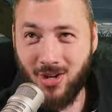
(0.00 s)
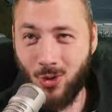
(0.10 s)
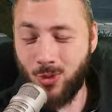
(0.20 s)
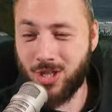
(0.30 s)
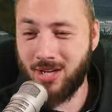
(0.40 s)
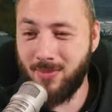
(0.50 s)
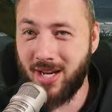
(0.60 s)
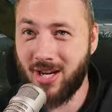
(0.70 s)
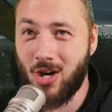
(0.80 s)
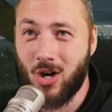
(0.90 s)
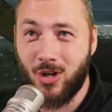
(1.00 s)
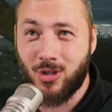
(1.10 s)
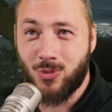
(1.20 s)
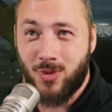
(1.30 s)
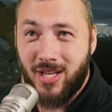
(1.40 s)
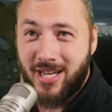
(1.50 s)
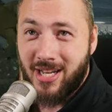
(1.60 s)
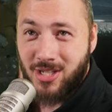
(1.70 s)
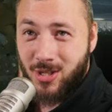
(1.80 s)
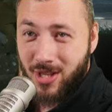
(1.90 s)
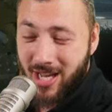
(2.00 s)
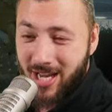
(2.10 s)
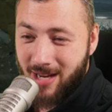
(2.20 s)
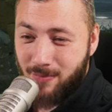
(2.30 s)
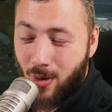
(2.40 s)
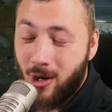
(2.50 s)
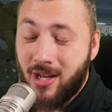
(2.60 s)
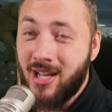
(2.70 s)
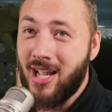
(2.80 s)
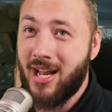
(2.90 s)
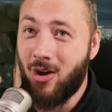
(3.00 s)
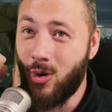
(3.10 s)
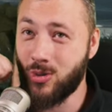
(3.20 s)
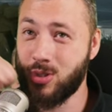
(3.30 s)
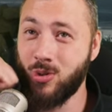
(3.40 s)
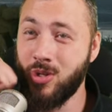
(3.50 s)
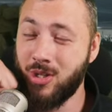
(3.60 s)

which can make it hard to really get to the hitting point and also